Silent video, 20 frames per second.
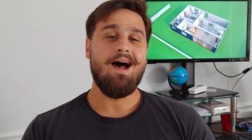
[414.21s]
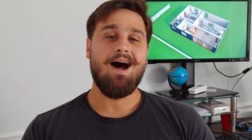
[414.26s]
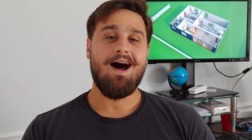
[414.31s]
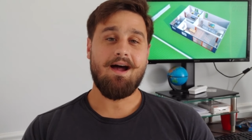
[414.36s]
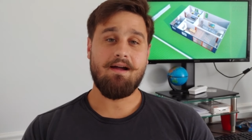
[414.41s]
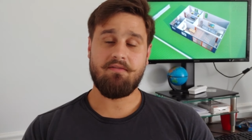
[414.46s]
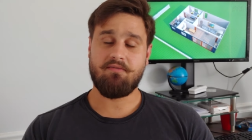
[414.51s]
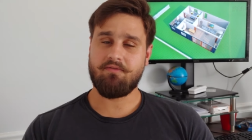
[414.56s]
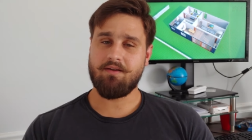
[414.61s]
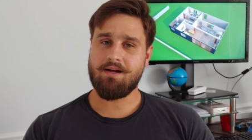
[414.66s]

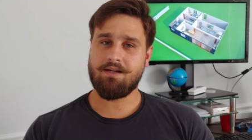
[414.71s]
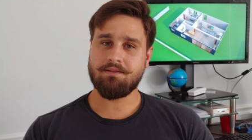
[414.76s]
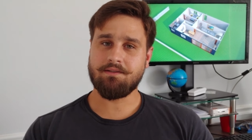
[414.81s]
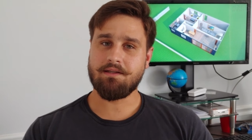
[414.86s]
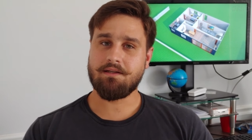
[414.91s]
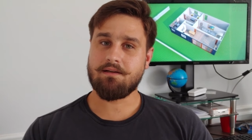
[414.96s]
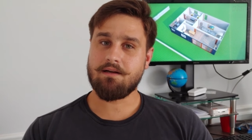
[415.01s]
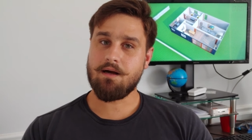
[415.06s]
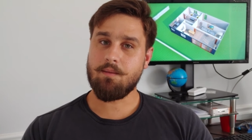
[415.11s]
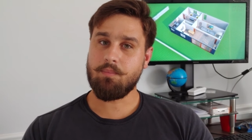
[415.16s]
I found
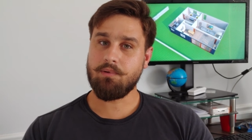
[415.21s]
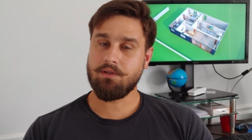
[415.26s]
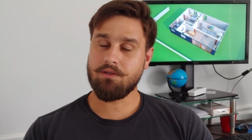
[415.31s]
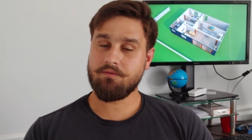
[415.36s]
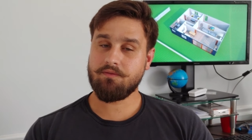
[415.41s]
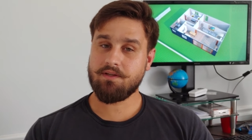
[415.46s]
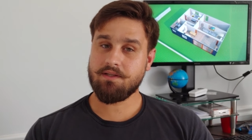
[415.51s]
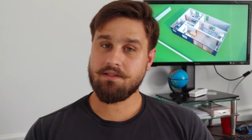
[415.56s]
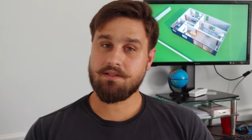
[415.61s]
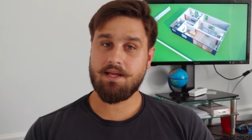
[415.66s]
a couple
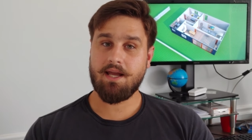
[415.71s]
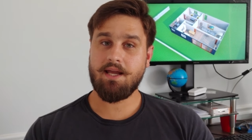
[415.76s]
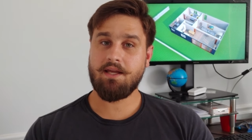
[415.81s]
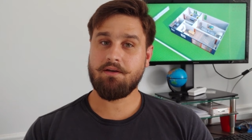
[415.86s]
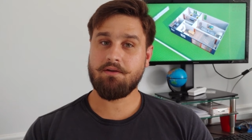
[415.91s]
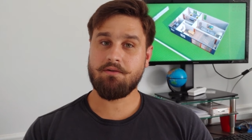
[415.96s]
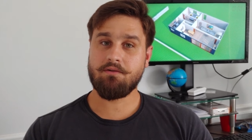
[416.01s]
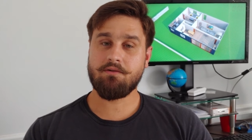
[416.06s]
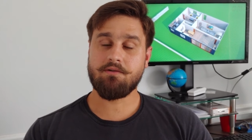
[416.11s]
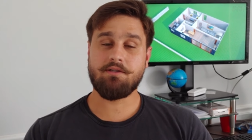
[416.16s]
of
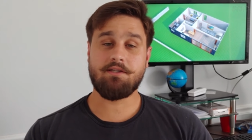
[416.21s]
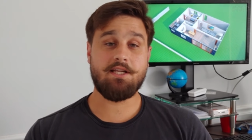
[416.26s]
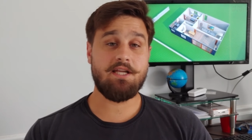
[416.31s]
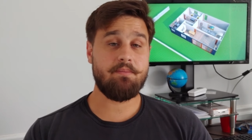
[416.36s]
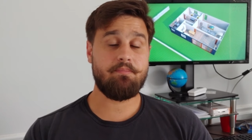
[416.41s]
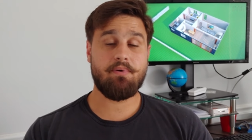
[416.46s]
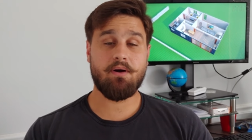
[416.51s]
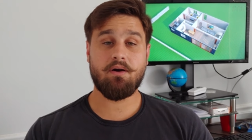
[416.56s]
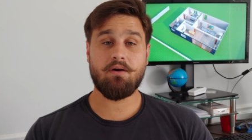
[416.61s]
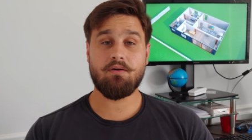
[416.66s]
container
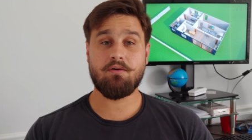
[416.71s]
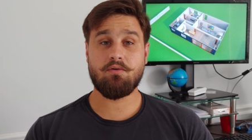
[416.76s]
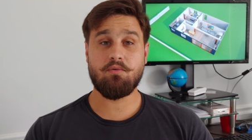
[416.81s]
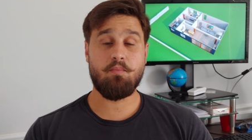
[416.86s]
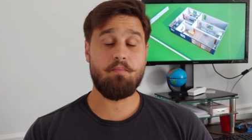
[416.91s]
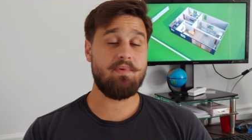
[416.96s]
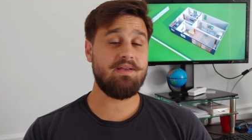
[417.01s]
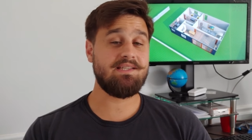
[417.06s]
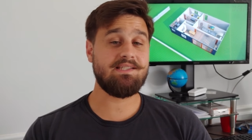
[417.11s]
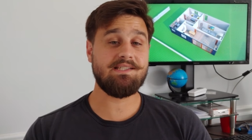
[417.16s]
depot
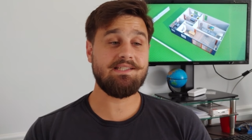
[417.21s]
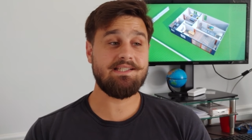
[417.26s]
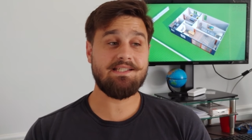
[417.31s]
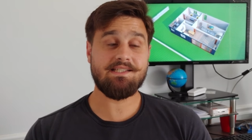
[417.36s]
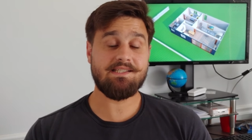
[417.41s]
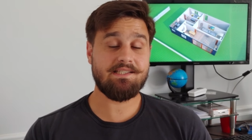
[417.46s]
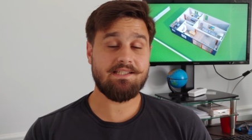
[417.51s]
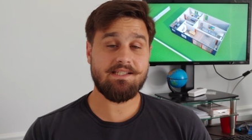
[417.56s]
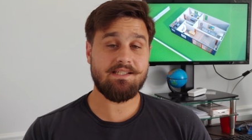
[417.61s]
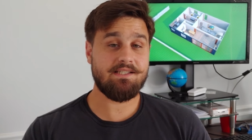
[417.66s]

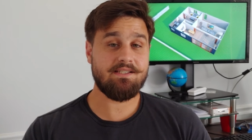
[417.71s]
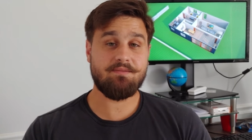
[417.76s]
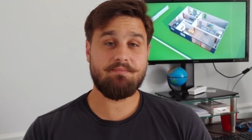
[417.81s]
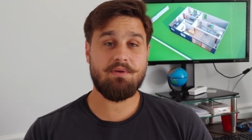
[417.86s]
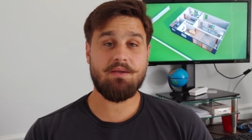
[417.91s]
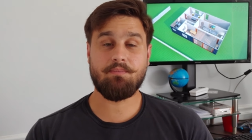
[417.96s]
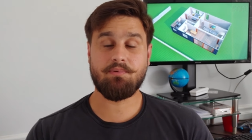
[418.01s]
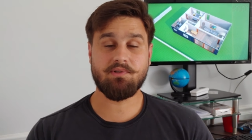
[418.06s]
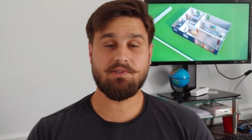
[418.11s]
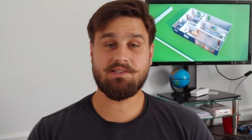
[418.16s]
businesses,
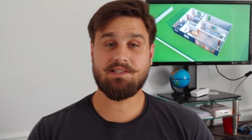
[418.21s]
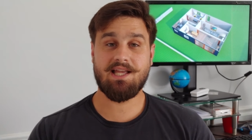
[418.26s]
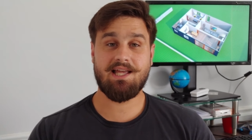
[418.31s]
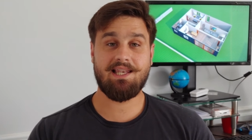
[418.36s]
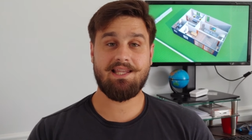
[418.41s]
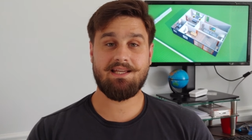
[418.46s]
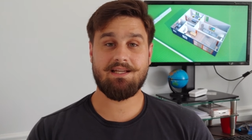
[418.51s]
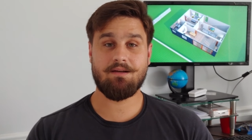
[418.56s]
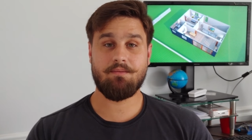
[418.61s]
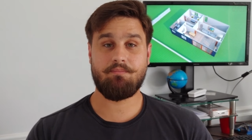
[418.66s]
people
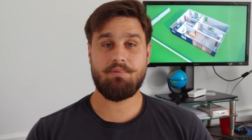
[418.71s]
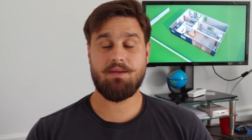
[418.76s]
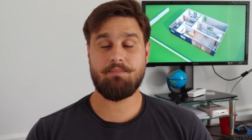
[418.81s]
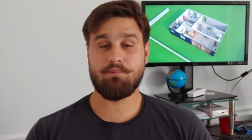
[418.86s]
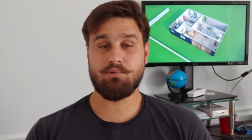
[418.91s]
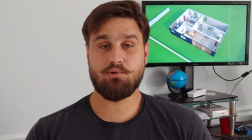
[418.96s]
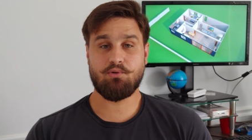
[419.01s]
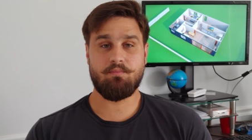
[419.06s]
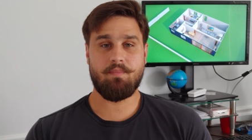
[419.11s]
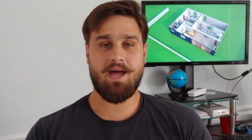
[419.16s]
selling them,
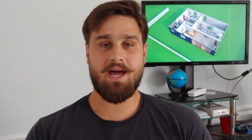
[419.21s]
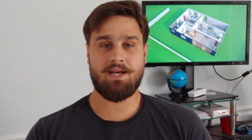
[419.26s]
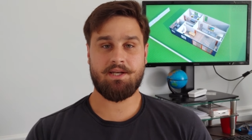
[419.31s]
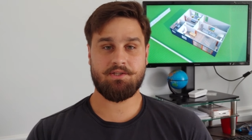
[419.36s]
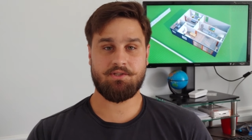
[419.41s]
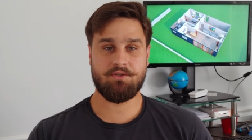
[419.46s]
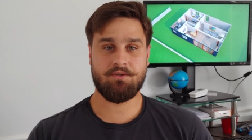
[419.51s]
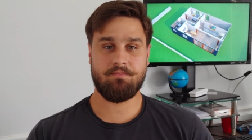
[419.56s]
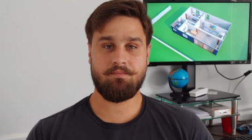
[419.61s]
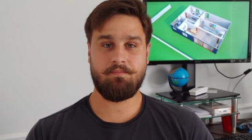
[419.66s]
people who
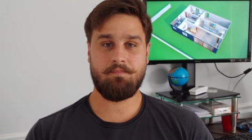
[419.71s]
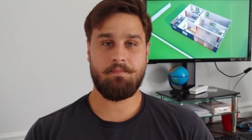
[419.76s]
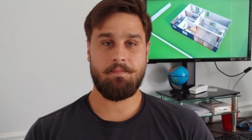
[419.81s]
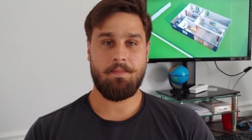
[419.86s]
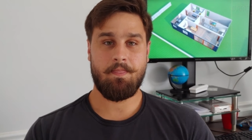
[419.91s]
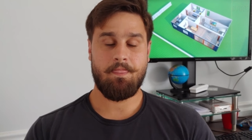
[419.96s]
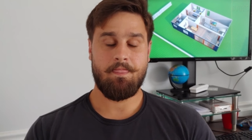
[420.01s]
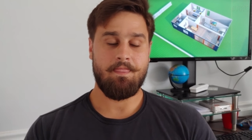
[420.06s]
manage them.